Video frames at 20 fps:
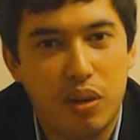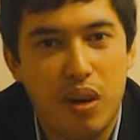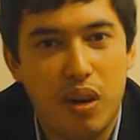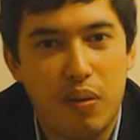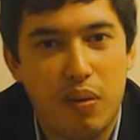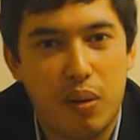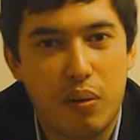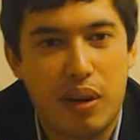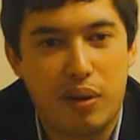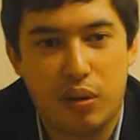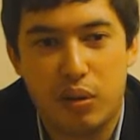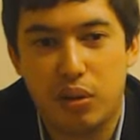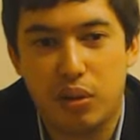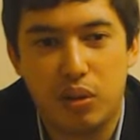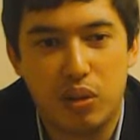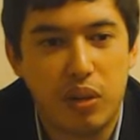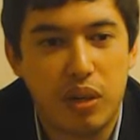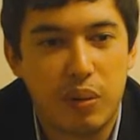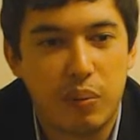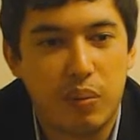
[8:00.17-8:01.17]
driver around, or
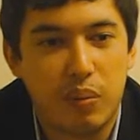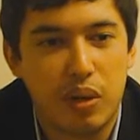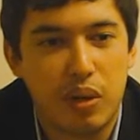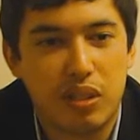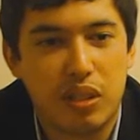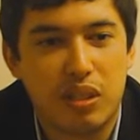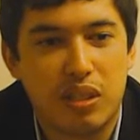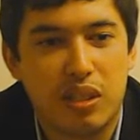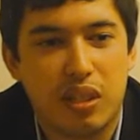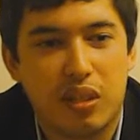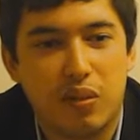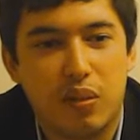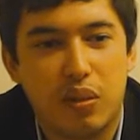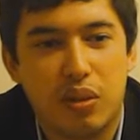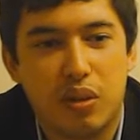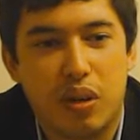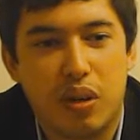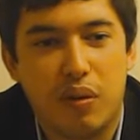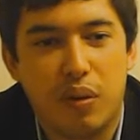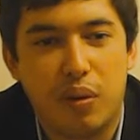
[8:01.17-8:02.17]
joint most
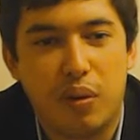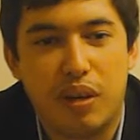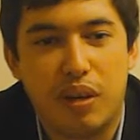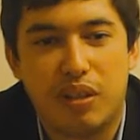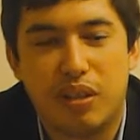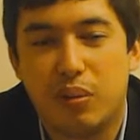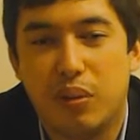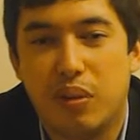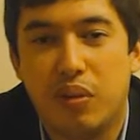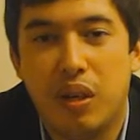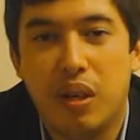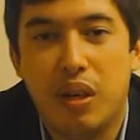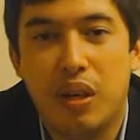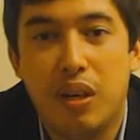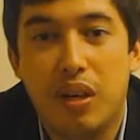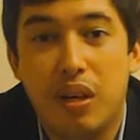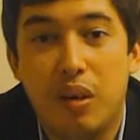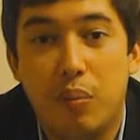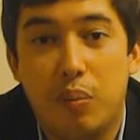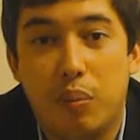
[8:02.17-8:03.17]
successful driver around here, with
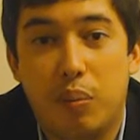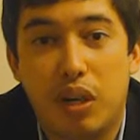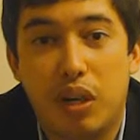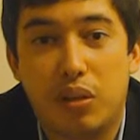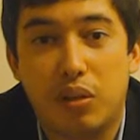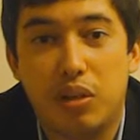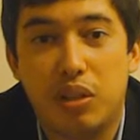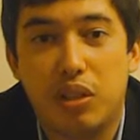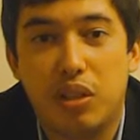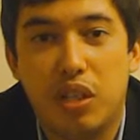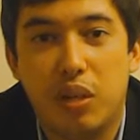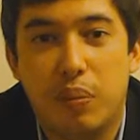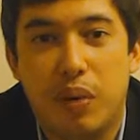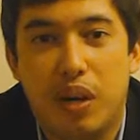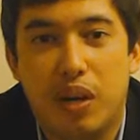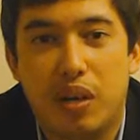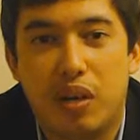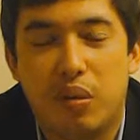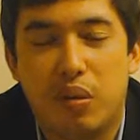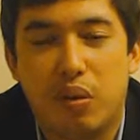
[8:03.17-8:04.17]
Michael
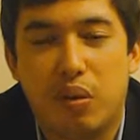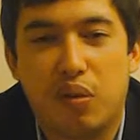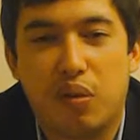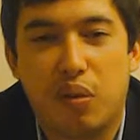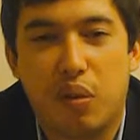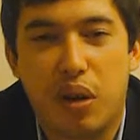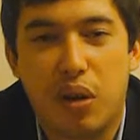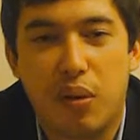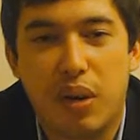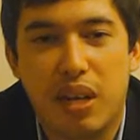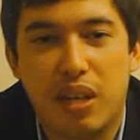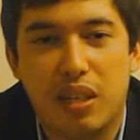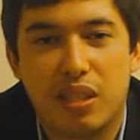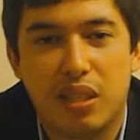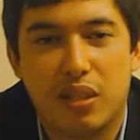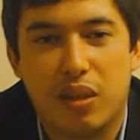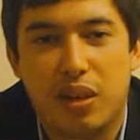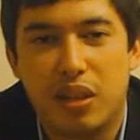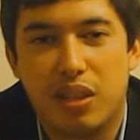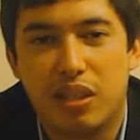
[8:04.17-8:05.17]
Schumacher with 3
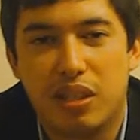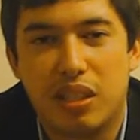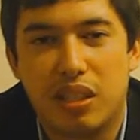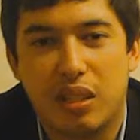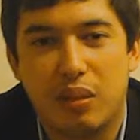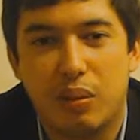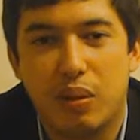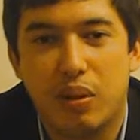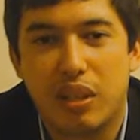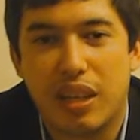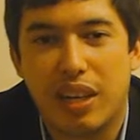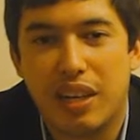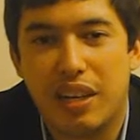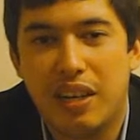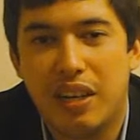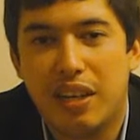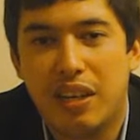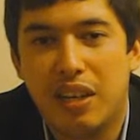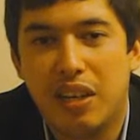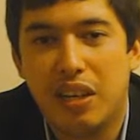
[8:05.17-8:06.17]
wins, so I think he will
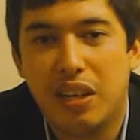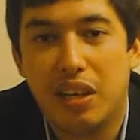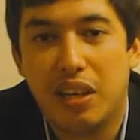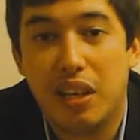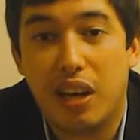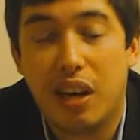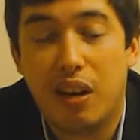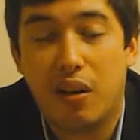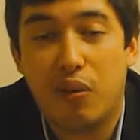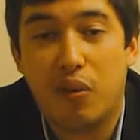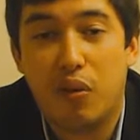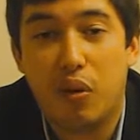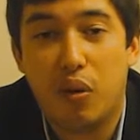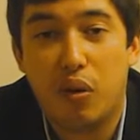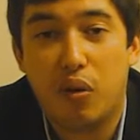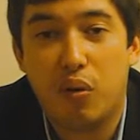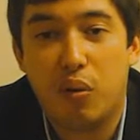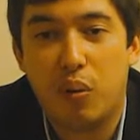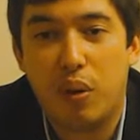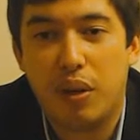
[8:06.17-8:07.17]
get that
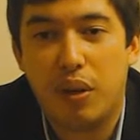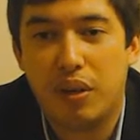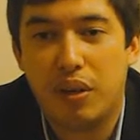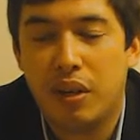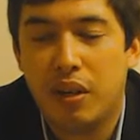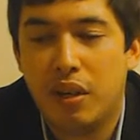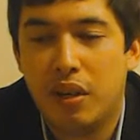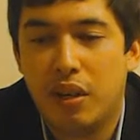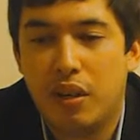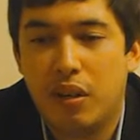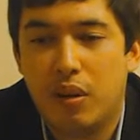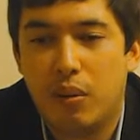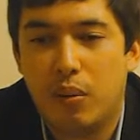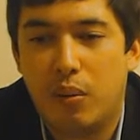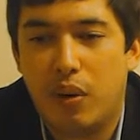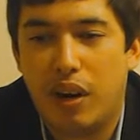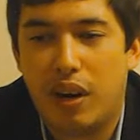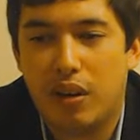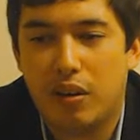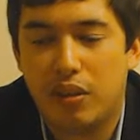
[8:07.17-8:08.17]
4th win
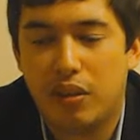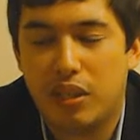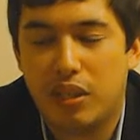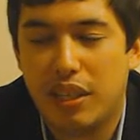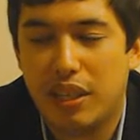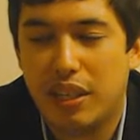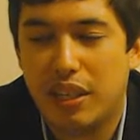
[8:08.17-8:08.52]
round